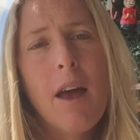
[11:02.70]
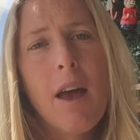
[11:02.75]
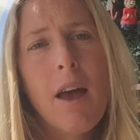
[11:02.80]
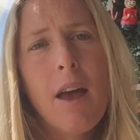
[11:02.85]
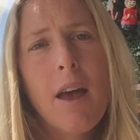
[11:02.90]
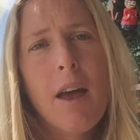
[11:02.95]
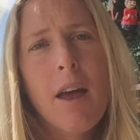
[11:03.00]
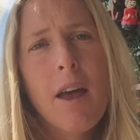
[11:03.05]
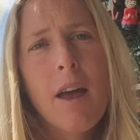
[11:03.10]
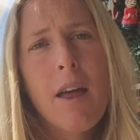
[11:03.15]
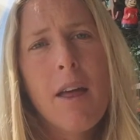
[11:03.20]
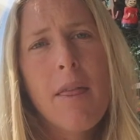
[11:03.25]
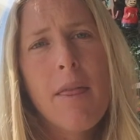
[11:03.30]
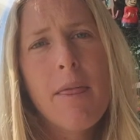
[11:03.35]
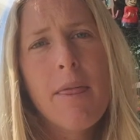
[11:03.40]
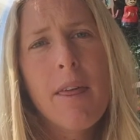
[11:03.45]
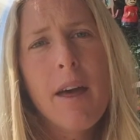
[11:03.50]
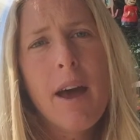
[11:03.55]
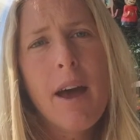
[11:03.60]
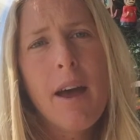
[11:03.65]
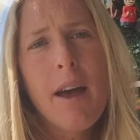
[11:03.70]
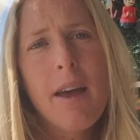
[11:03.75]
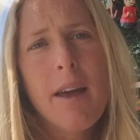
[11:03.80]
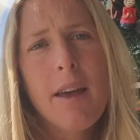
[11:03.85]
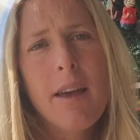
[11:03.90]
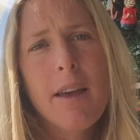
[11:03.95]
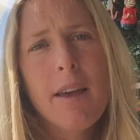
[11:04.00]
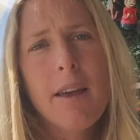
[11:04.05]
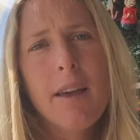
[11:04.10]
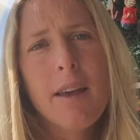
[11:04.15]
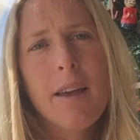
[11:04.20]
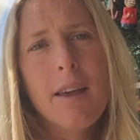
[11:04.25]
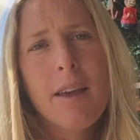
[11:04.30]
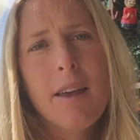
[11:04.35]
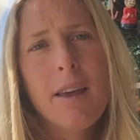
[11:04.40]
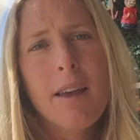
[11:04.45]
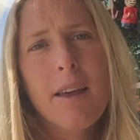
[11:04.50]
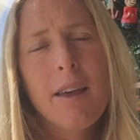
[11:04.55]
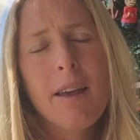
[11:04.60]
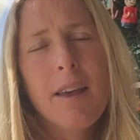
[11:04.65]
And that
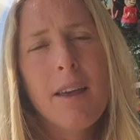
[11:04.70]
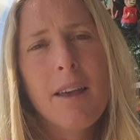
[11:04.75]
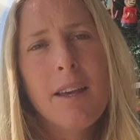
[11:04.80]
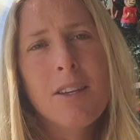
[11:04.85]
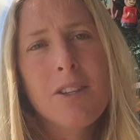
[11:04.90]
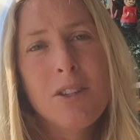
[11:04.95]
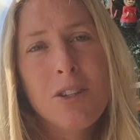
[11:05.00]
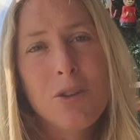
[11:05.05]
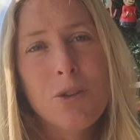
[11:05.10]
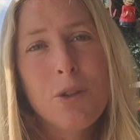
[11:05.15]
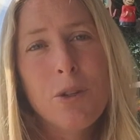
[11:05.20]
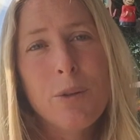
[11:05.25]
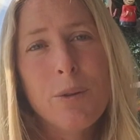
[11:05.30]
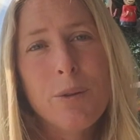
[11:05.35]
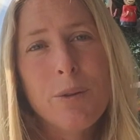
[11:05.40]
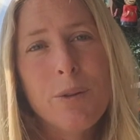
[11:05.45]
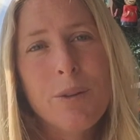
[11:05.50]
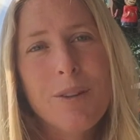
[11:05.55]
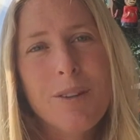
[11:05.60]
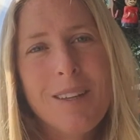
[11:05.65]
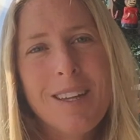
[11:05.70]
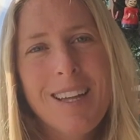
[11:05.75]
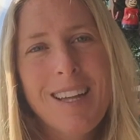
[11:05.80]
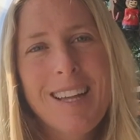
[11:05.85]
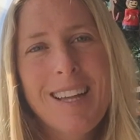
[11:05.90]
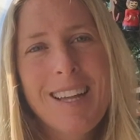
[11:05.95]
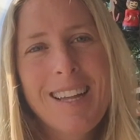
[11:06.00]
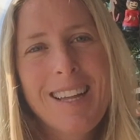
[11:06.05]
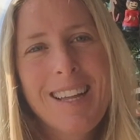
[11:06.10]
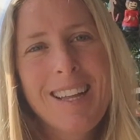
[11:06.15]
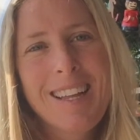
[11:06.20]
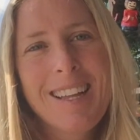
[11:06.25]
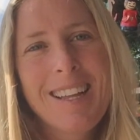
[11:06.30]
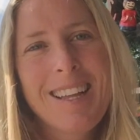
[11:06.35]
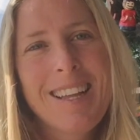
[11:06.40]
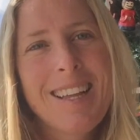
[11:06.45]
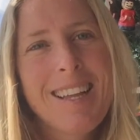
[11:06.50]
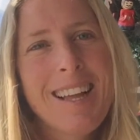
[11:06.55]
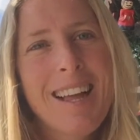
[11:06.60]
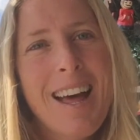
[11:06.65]
is the truth.
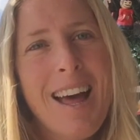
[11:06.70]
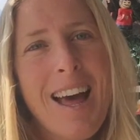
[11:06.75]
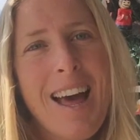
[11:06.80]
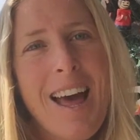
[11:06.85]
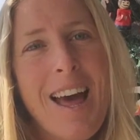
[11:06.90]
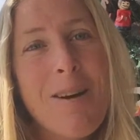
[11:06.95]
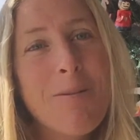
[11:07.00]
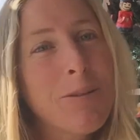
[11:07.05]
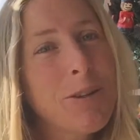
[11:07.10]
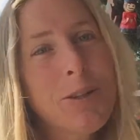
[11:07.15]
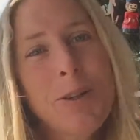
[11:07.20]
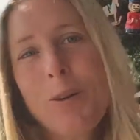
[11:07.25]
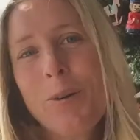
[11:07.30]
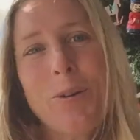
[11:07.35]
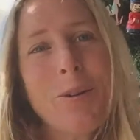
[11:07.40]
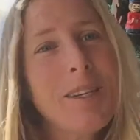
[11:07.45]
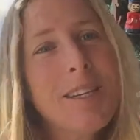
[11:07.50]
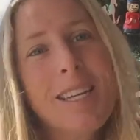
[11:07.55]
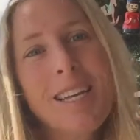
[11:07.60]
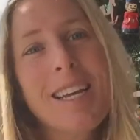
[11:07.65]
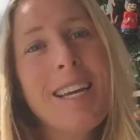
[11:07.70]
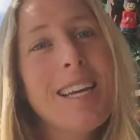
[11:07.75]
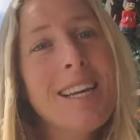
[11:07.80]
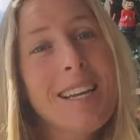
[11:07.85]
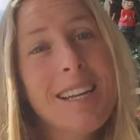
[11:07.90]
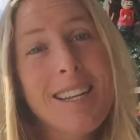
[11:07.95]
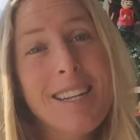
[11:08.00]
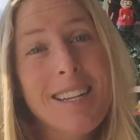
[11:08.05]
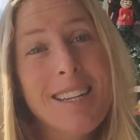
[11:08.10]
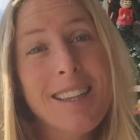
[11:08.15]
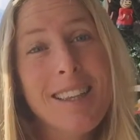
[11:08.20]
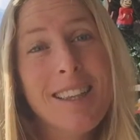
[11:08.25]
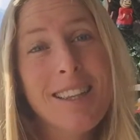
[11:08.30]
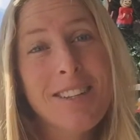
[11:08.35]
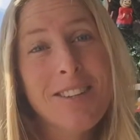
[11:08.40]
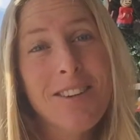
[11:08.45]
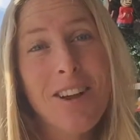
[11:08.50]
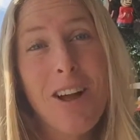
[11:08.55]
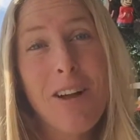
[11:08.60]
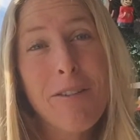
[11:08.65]
And we don't need the
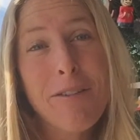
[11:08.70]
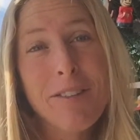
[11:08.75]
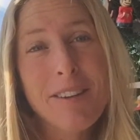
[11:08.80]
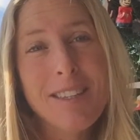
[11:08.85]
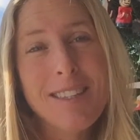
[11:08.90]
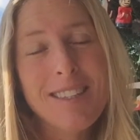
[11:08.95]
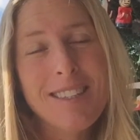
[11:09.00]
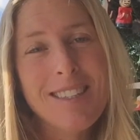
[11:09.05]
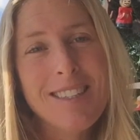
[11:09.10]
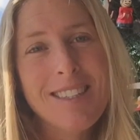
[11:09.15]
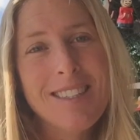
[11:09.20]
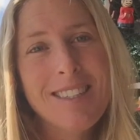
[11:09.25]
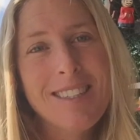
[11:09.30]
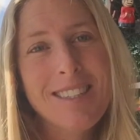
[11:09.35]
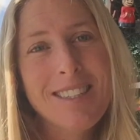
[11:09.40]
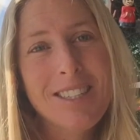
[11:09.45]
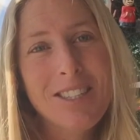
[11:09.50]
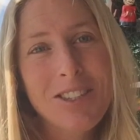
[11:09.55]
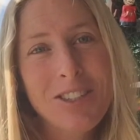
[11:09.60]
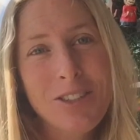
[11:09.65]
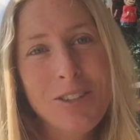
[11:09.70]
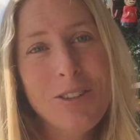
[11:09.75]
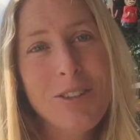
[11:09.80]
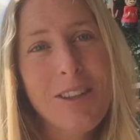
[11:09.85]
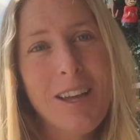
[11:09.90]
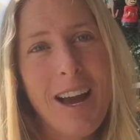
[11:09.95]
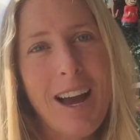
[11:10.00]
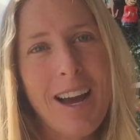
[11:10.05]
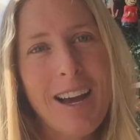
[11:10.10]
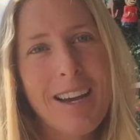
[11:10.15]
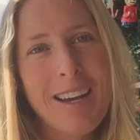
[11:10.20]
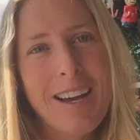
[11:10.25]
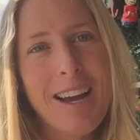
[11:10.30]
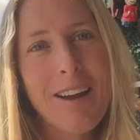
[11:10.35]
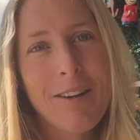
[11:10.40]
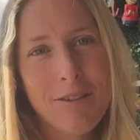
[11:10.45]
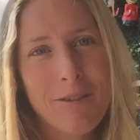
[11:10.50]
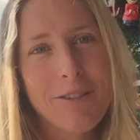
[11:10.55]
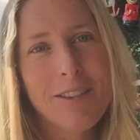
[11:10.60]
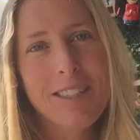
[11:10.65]
dolphins to do that
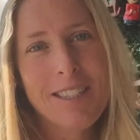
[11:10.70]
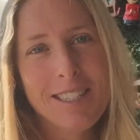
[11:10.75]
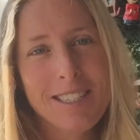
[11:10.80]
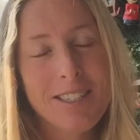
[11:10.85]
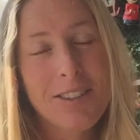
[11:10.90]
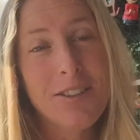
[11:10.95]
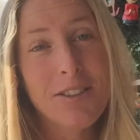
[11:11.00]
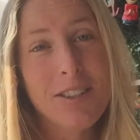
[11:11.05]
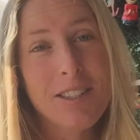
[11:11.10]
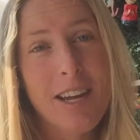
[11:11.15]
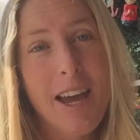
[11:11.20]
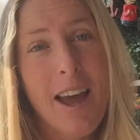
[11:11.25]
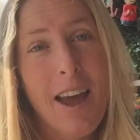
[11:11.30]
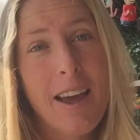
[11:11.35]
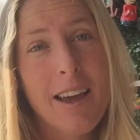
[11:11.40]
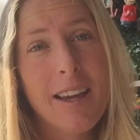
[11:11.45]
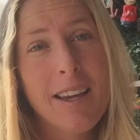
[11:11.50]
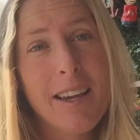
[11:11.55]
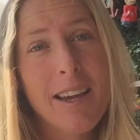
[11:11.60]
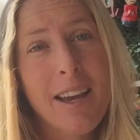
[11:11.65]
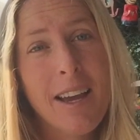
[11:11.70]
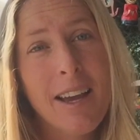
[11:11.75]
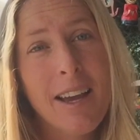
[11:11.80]
every single day.